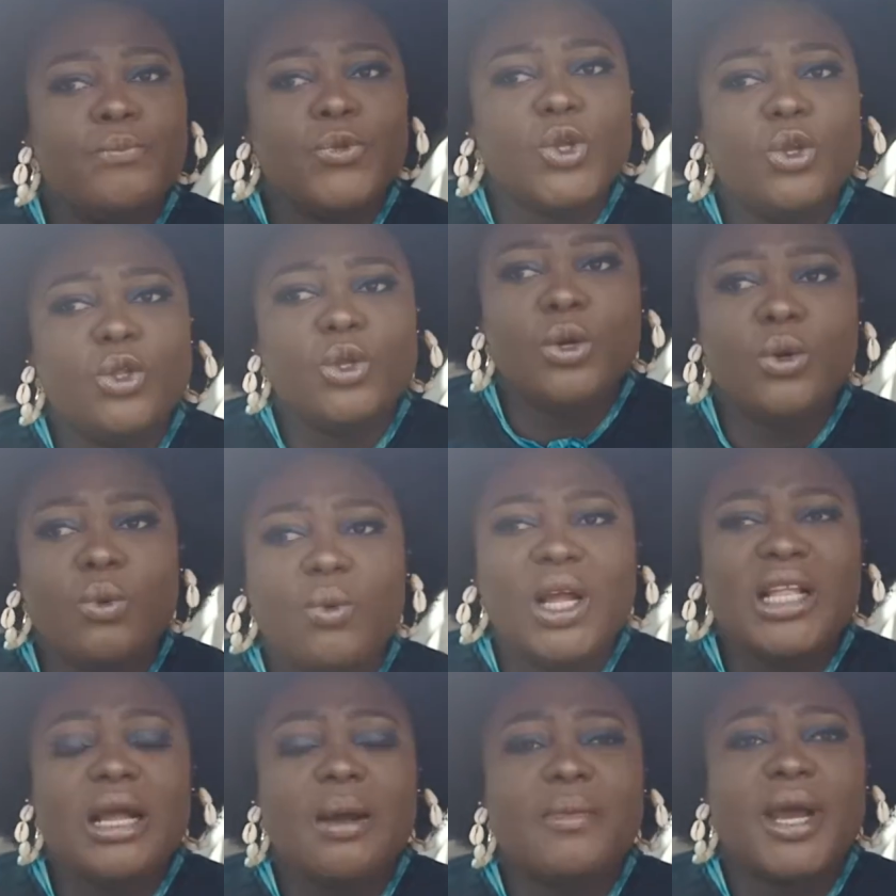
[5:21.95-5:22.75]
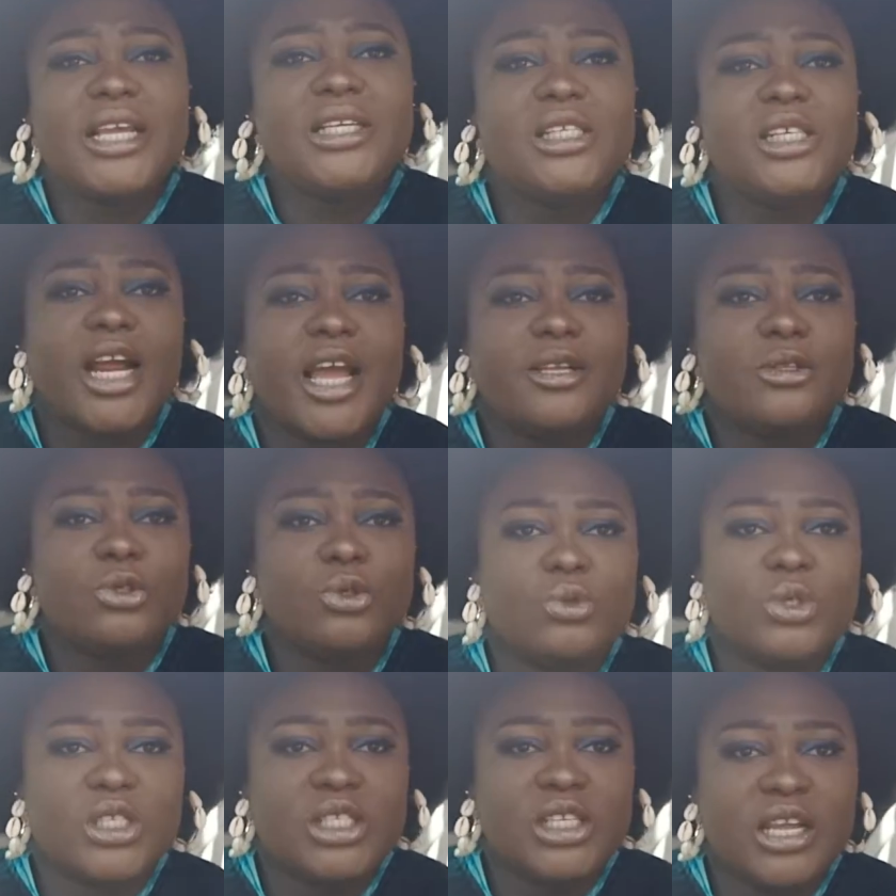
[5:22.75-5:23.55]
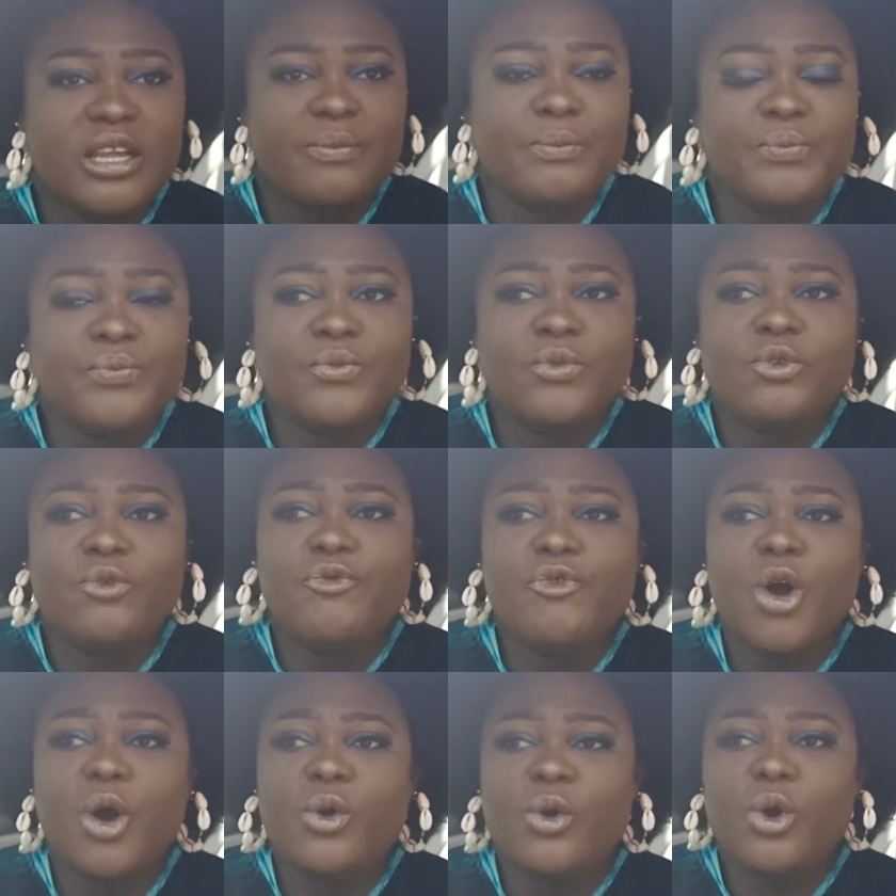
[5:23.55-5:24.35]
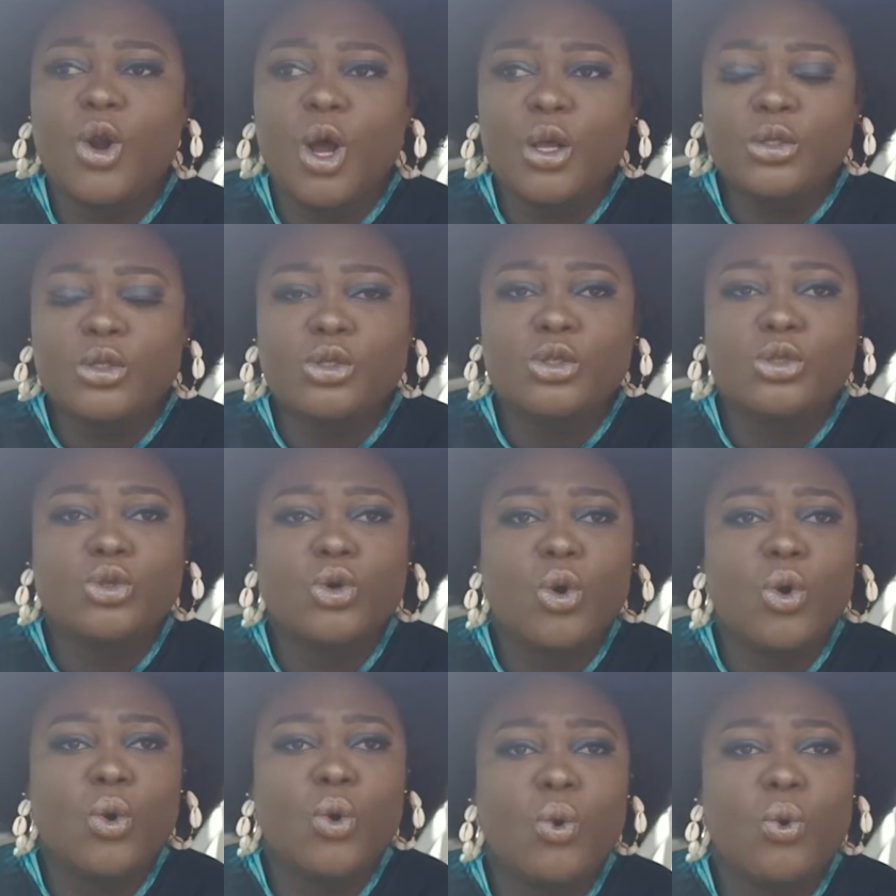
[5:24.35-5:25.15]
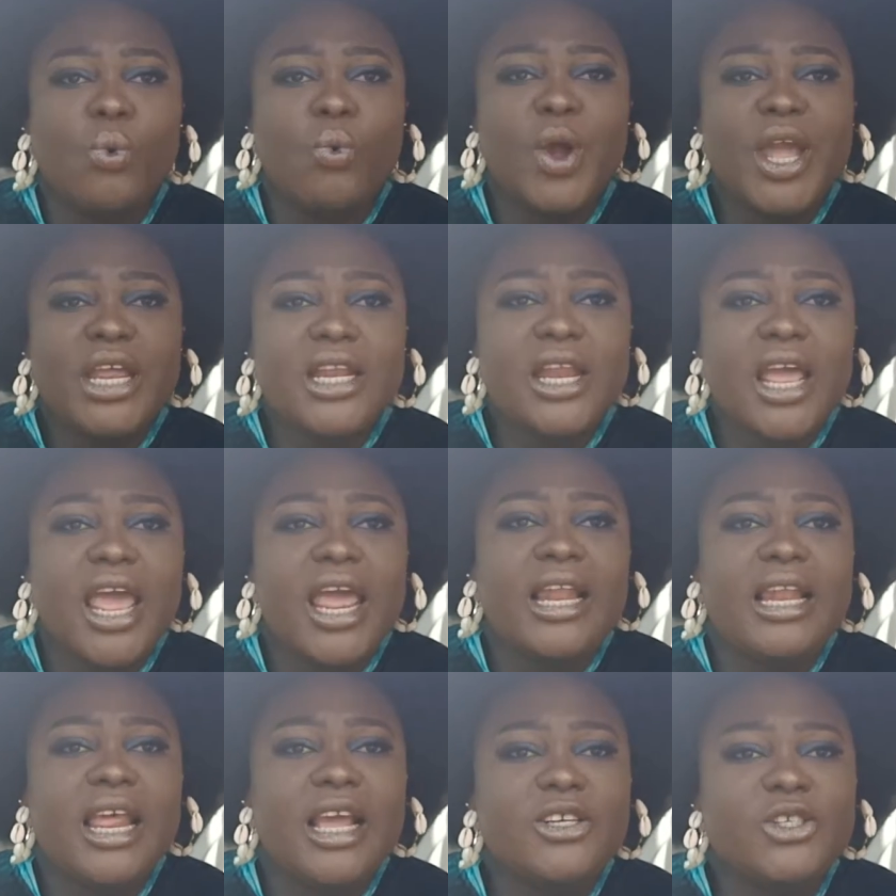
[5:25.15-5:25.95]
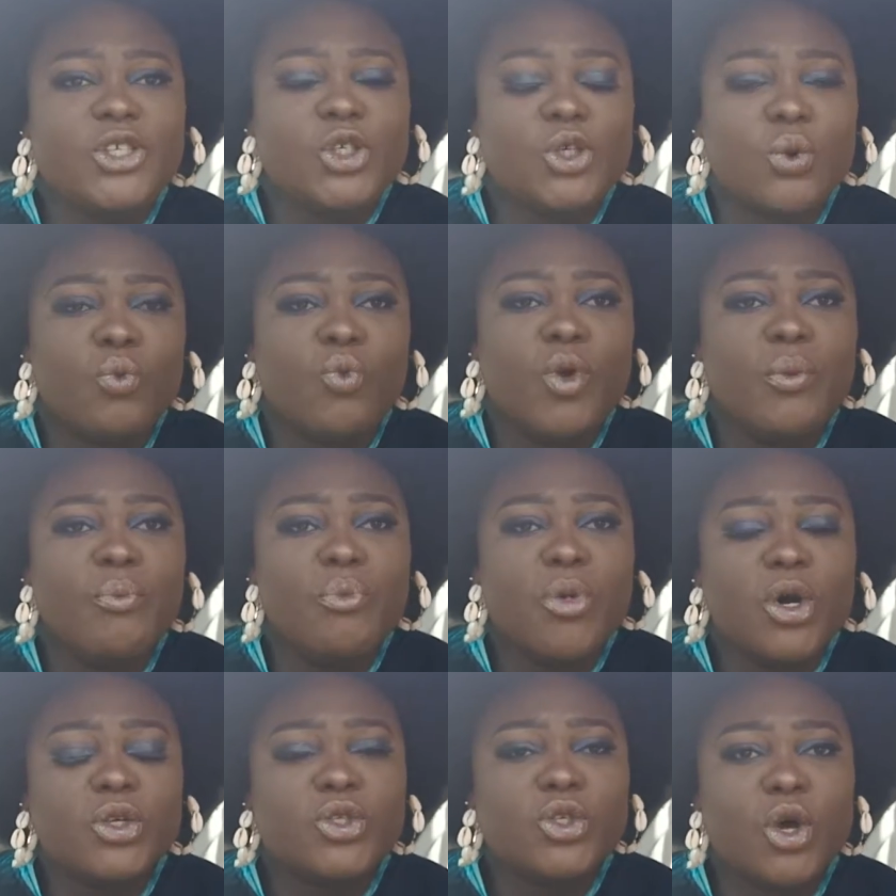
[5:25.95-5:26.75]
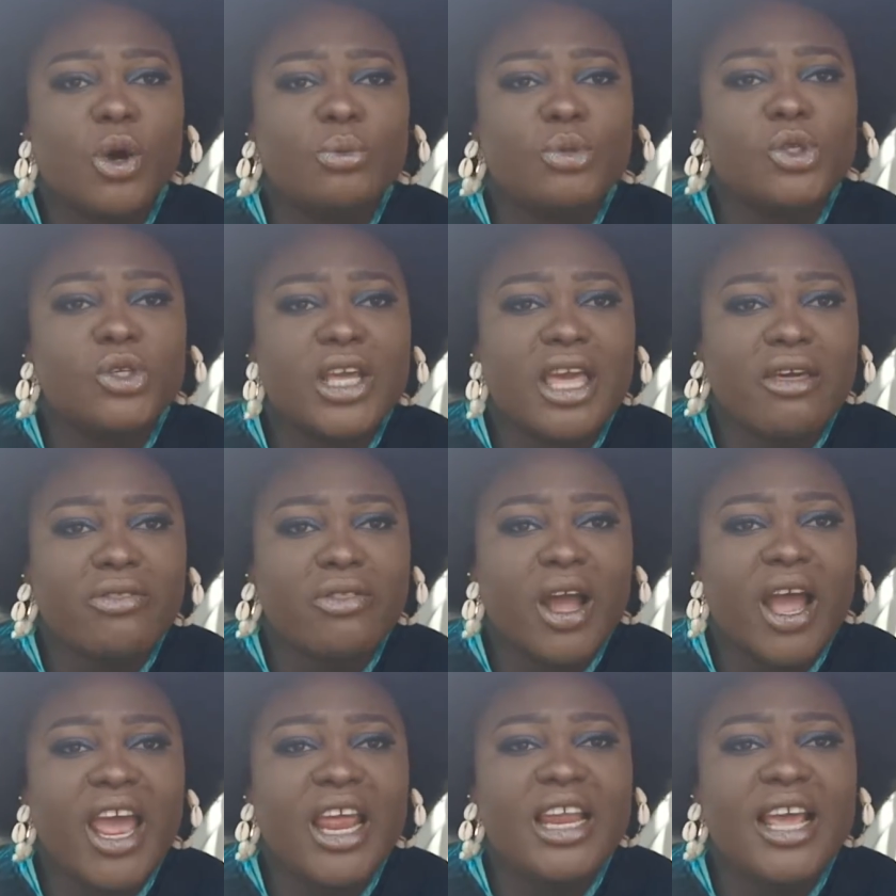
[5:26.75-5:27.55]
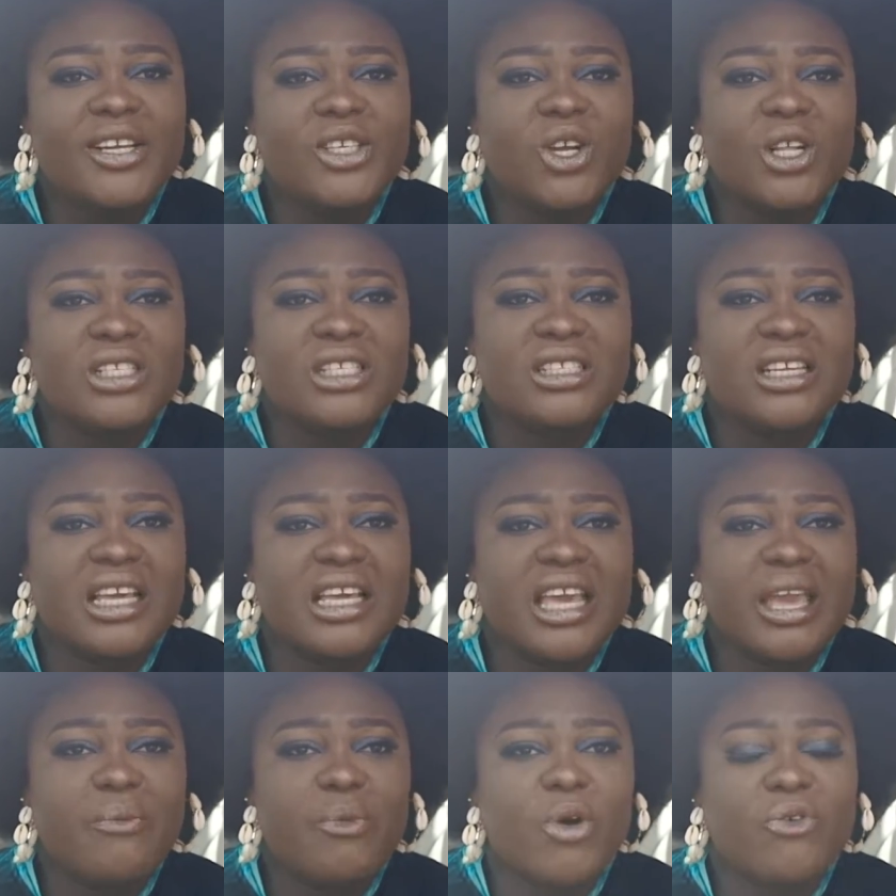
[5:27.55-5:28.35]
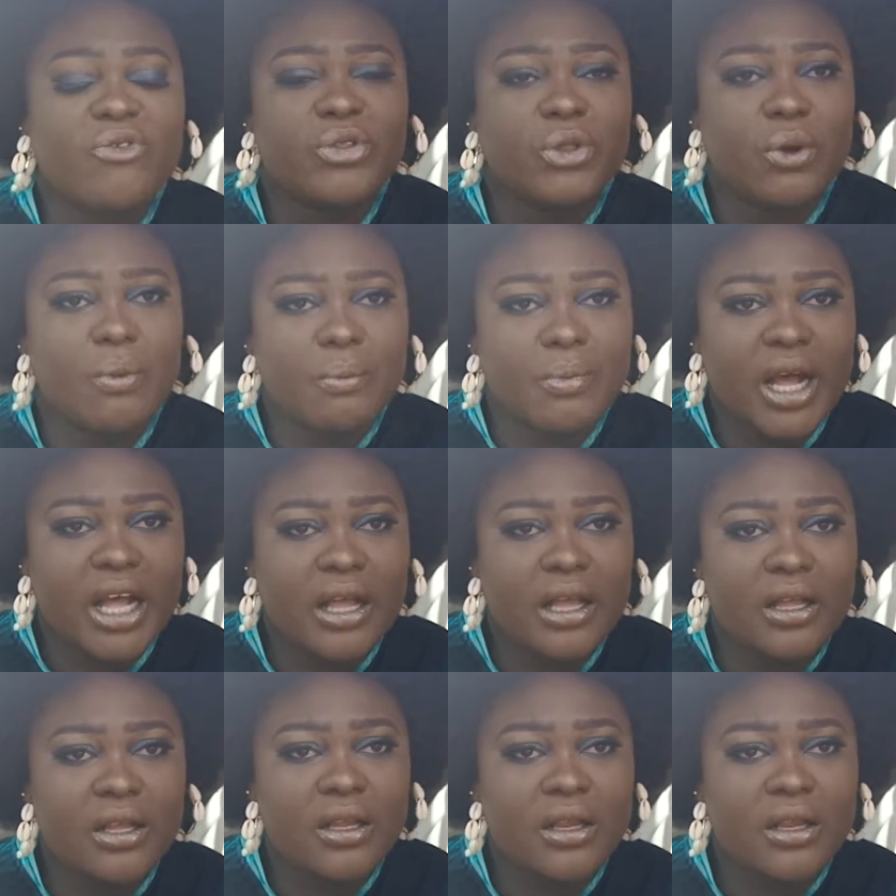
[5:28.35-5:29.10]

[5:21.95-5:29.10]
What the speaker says: You know, what am I trying to say? For us to win election, we must come together. Election is a game of number.